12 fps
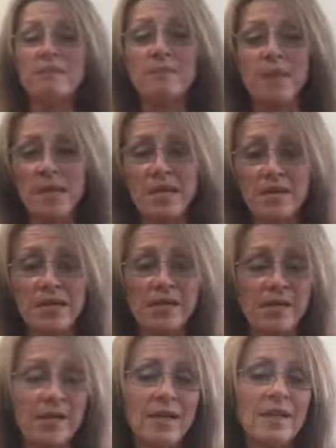
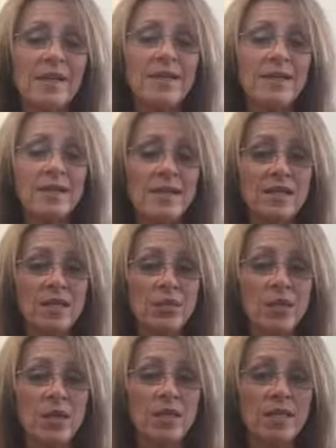baby, guess
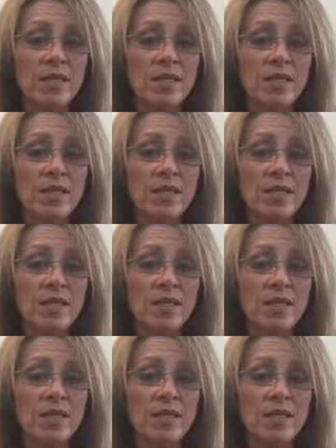what?